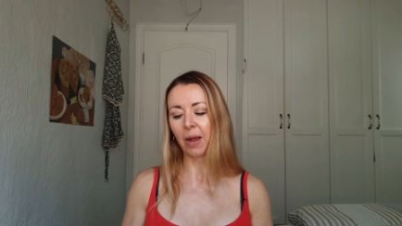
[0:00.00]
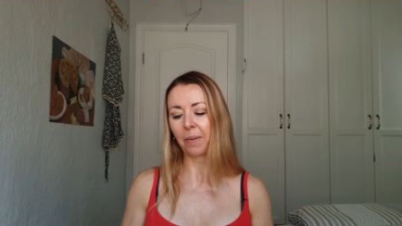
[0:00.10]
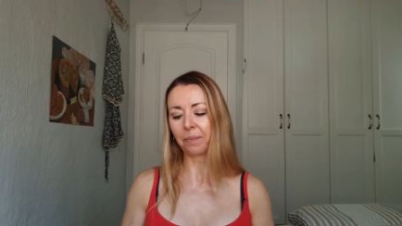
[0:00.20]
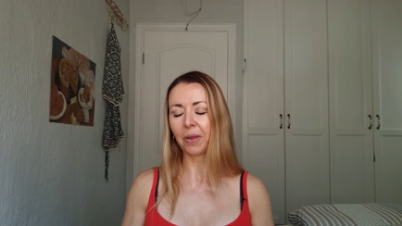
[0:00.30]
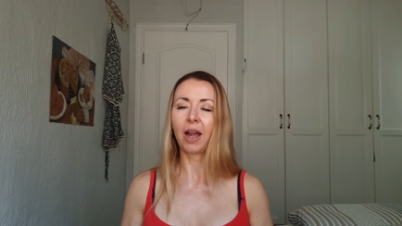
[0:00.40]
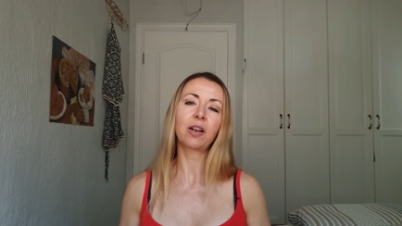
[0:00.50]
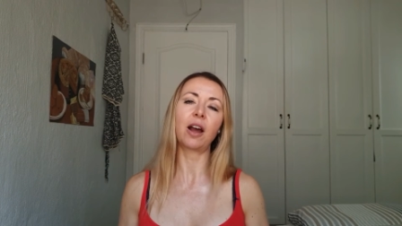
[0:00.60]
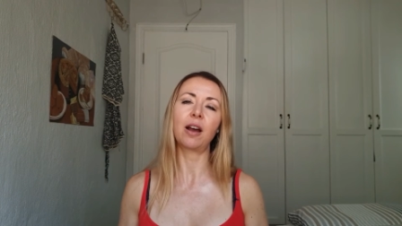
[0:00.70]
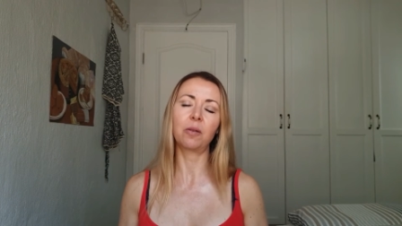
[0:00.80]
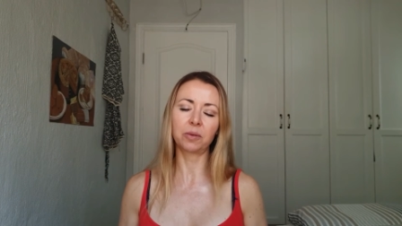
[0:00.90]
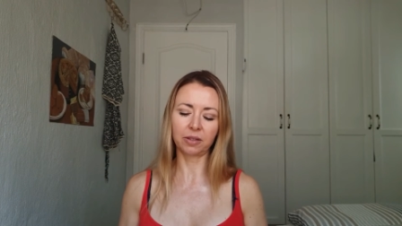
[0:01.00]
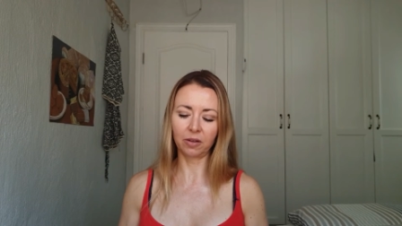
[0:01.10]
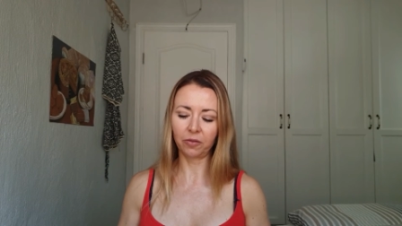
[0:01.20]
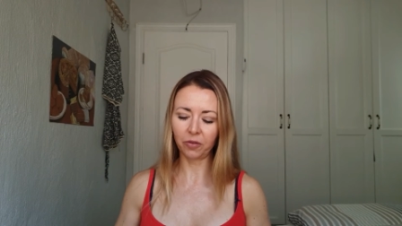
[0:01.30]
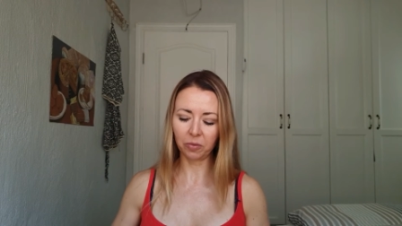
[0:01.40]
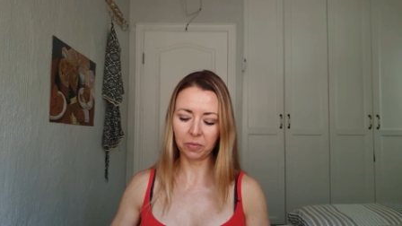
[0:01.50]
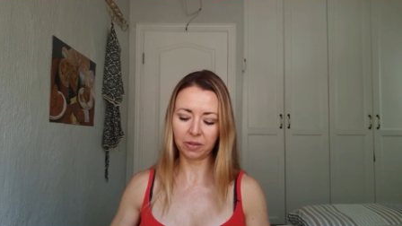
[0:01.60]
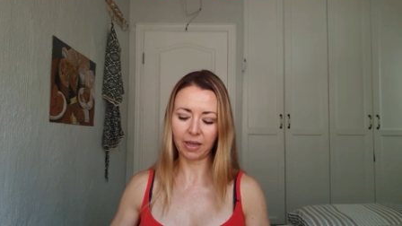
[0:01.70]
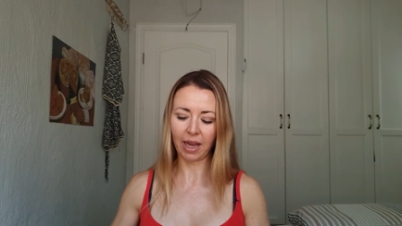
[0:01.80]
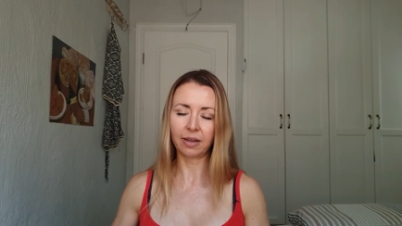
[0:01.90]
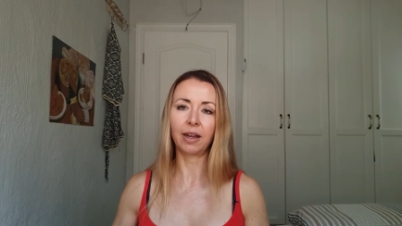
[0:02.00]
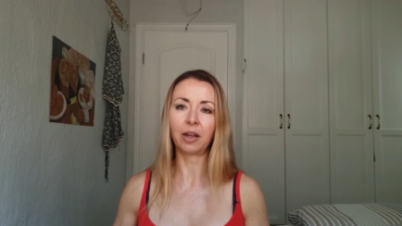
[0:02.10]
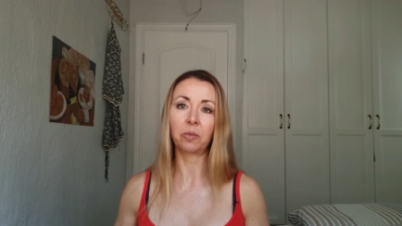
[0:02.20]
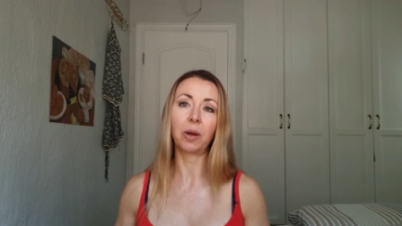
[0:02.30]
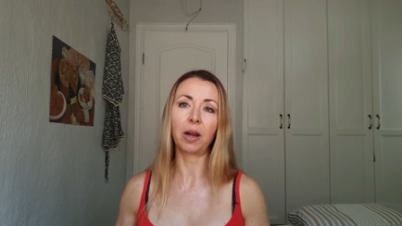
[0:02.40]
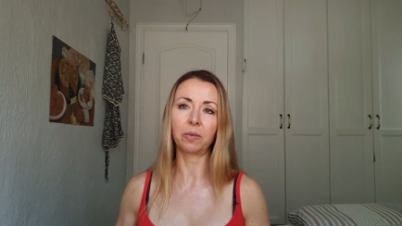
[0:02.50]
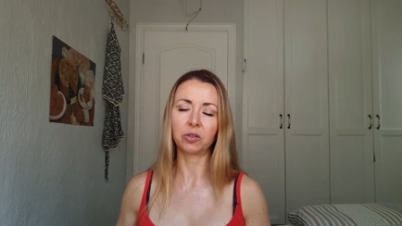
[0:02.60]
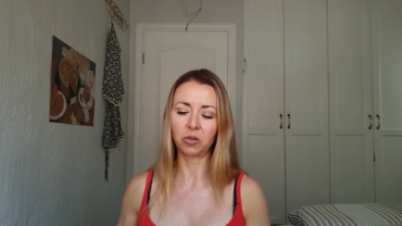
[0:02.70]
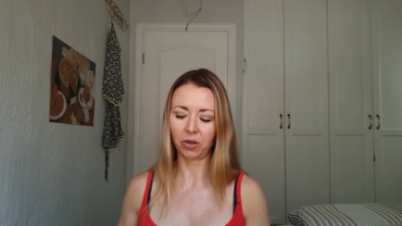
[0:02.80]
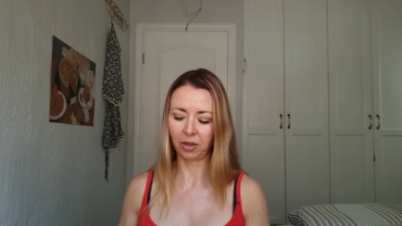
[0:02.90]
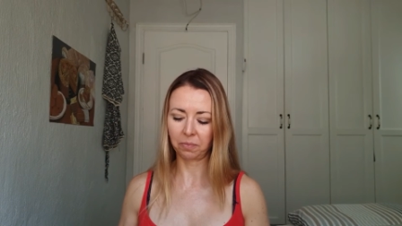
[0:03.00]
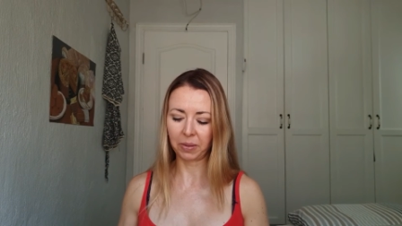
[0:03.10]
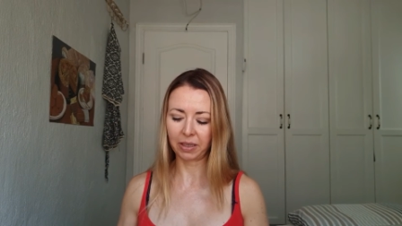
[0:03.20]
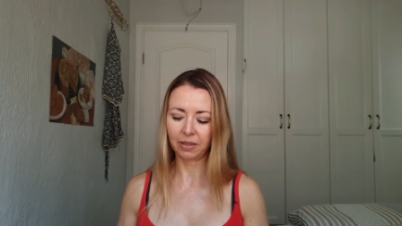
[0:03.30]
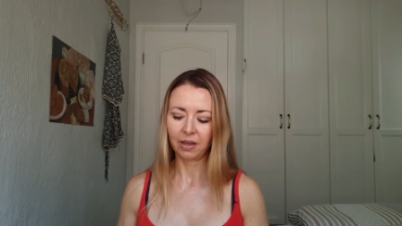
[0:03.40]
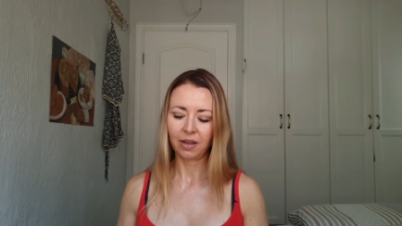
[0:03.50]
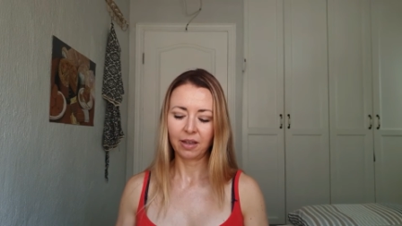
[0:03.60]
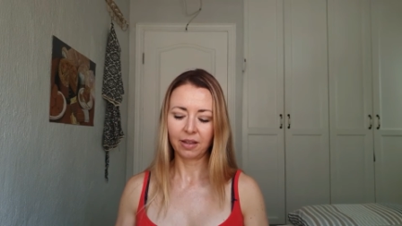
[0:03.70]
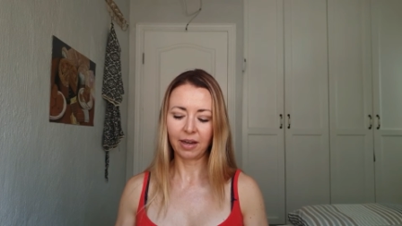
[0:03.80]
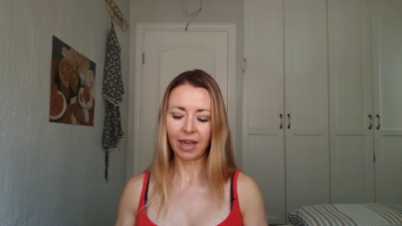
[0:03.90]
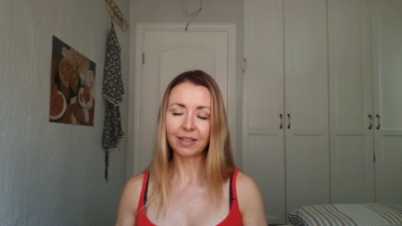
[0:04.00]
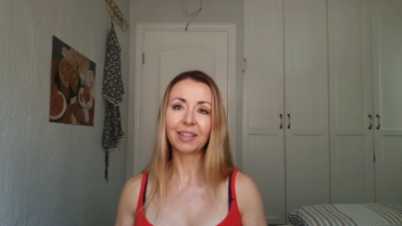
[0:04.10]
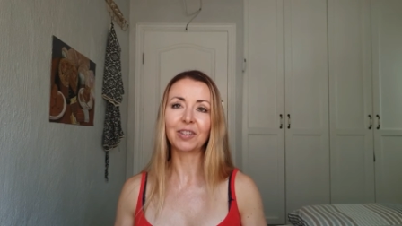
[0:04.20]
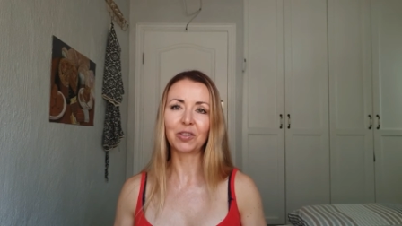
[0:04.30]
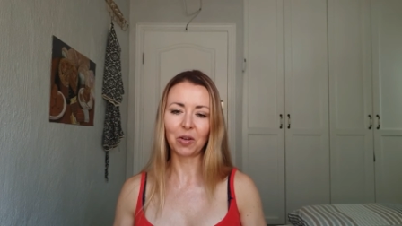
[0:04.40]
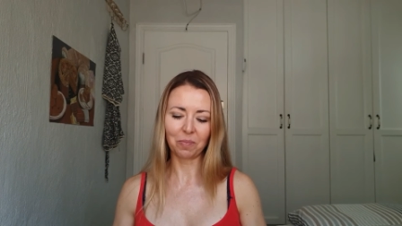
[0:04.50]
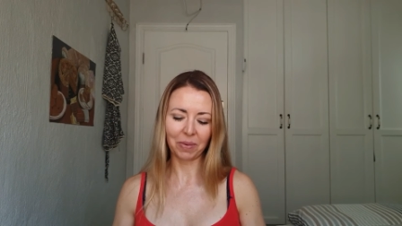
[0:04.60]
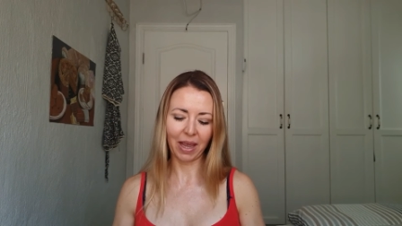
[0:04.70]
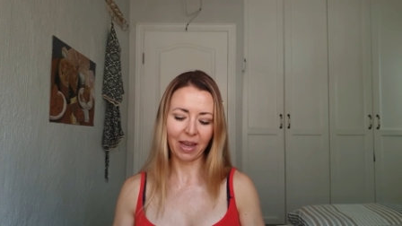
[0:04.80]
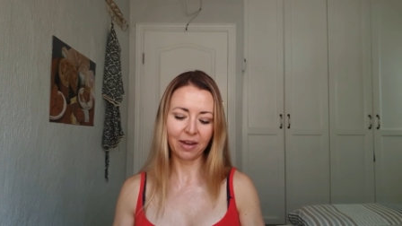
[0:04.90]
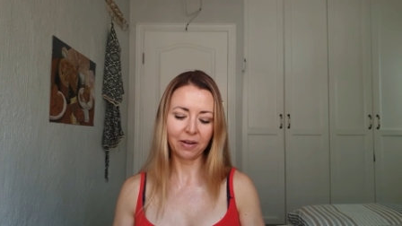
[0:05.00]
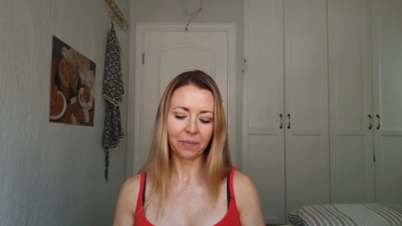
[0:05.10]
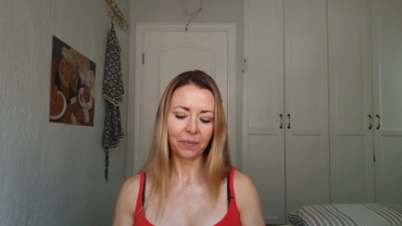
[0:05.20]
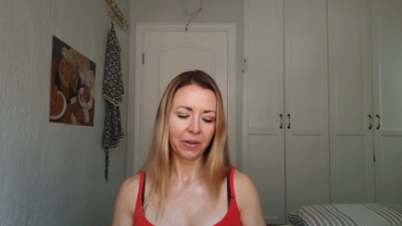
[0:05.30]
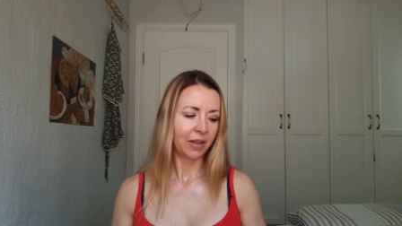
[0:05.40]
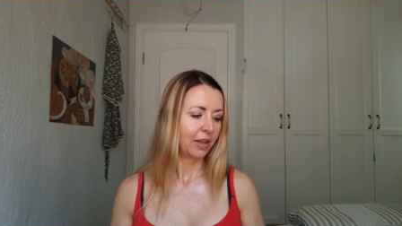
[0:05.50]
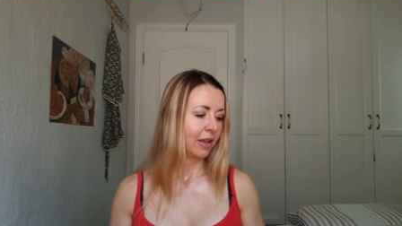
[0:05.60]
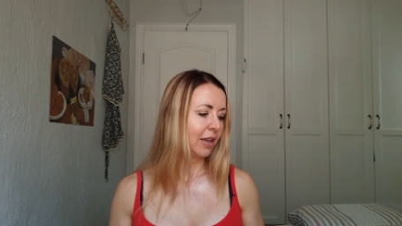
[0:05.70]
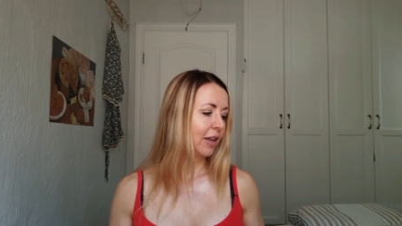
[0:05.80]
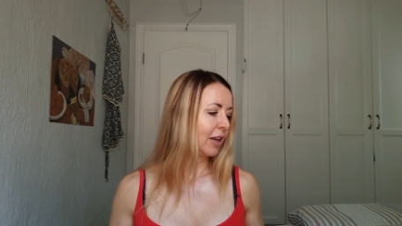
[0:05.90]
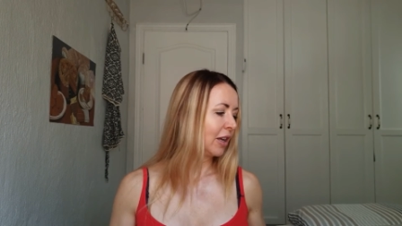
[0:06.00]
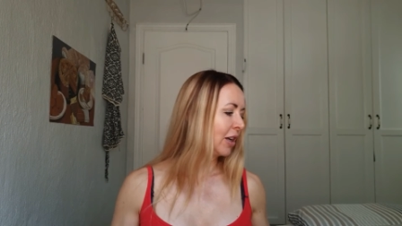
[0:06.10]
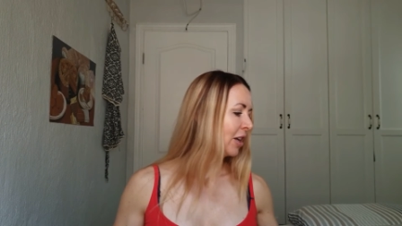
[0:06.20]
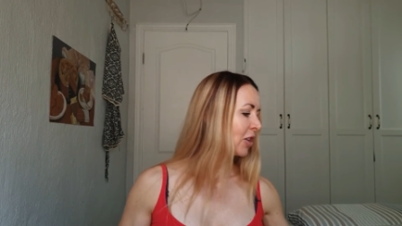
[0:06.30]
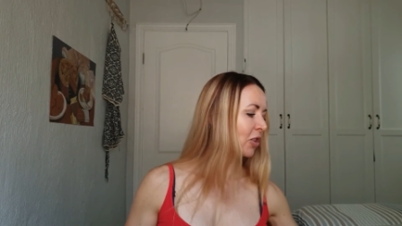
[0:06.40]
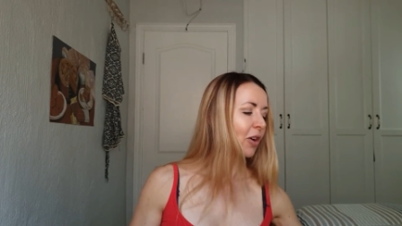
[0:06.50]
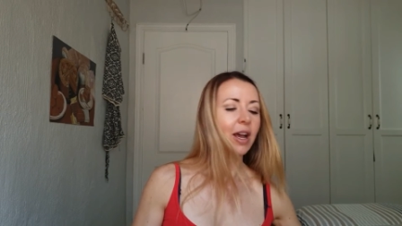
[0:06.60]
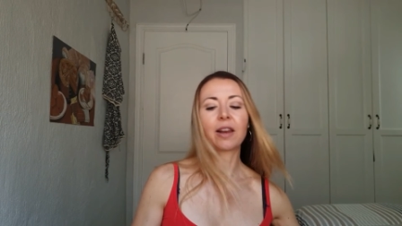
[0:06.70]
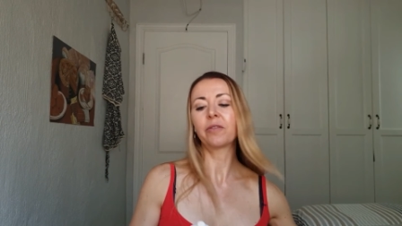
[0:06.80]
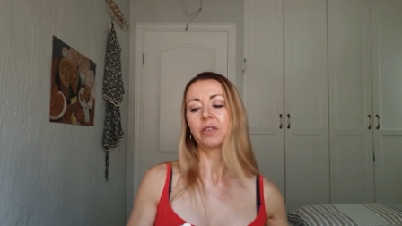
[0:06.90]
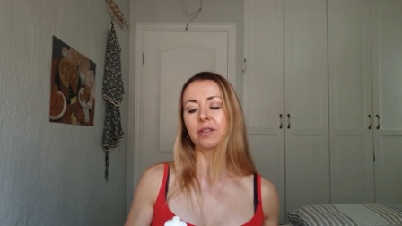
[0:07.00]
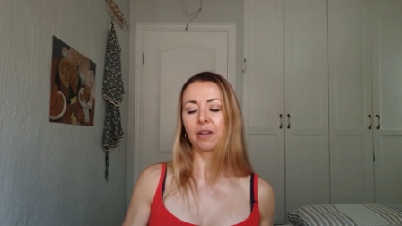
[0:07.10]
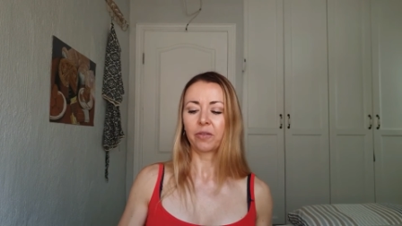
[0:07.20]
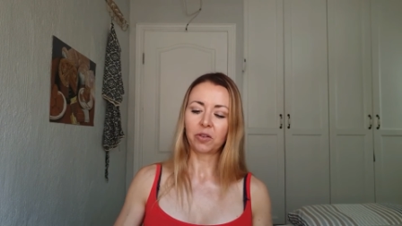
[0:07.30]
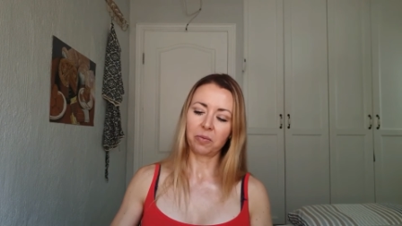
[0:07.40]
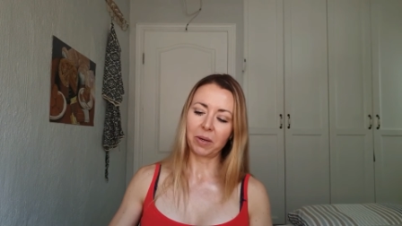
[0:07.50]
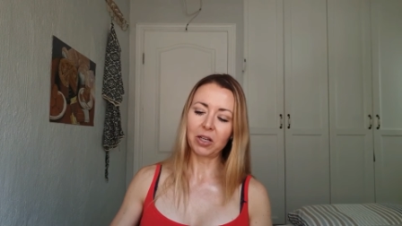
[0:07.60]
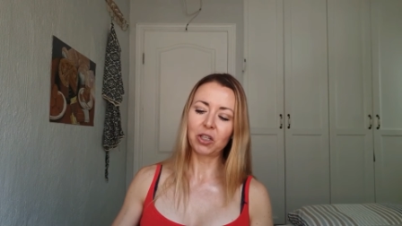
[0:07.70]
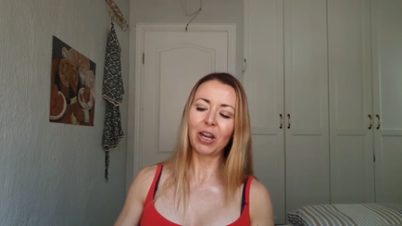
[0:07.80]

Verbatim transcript: Um, I, I was going to film this at night while I was doing it, but the lighting is so bad. So I love this stuff so much.